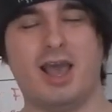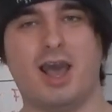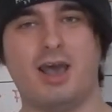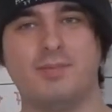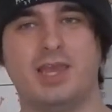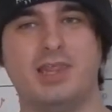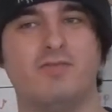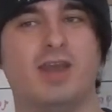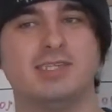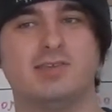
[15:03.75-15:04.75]
And then
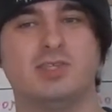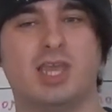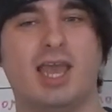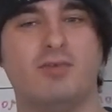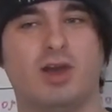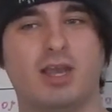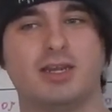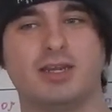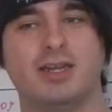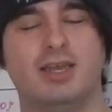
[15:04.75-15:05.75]
Rise of
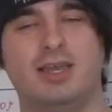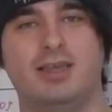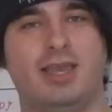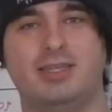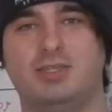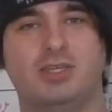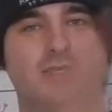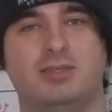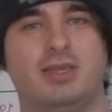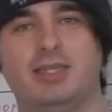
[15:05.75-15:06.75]
Skywalker,
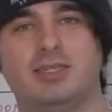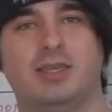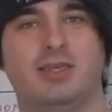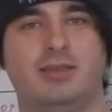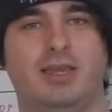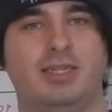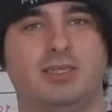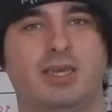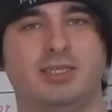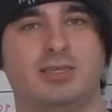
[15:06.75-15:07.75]

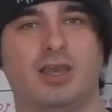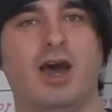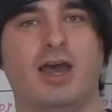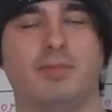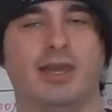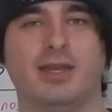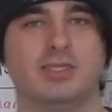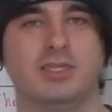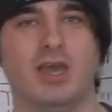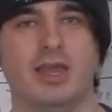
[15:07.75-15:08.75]
it's gone, man.
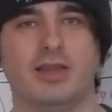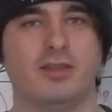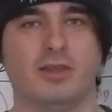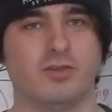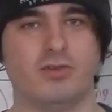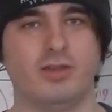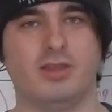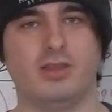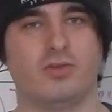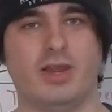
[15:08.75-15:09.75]
It's done.
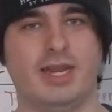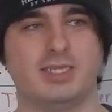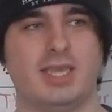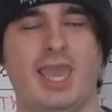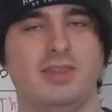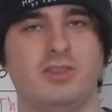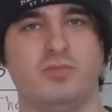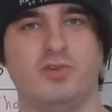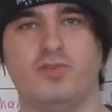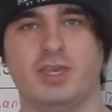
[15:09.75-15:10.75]
The critics hate the
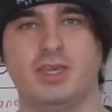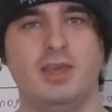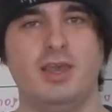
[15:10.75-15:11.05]
movie.